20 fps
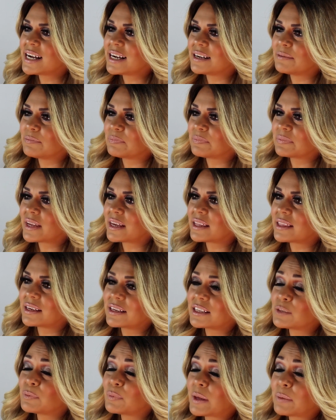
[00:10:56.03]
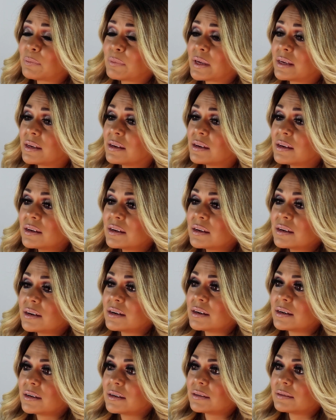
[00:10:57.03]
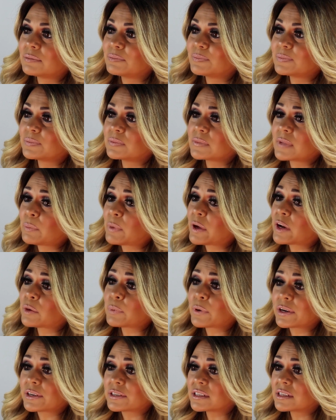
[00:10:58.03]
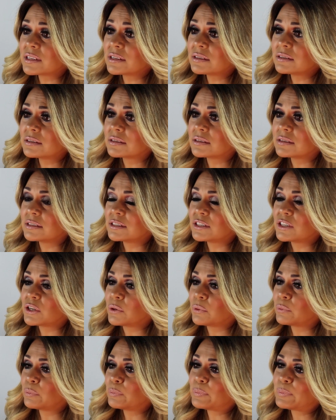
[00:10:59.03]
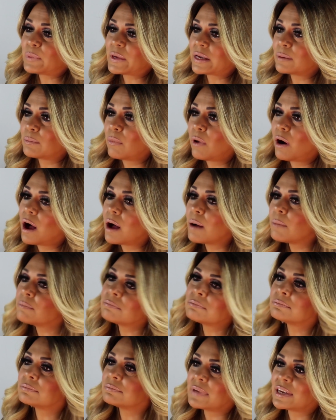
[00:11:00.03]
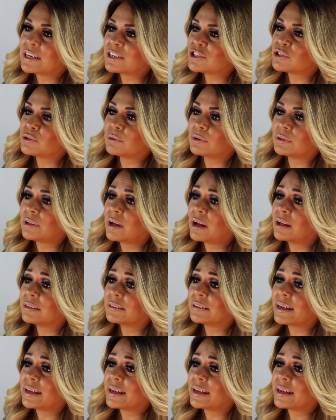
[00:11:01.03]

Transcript: I think it's made me a better person. Being a mom makes you a lot